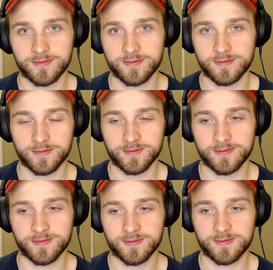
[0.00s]

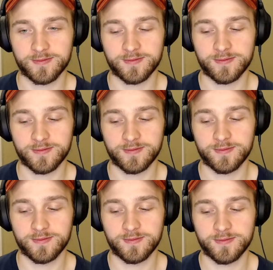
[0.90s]

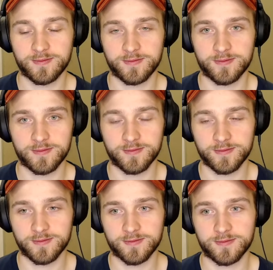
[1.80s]

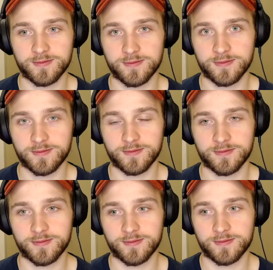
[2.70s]

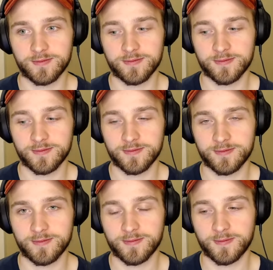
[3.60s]

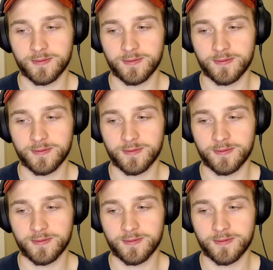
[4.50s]
(not speaking)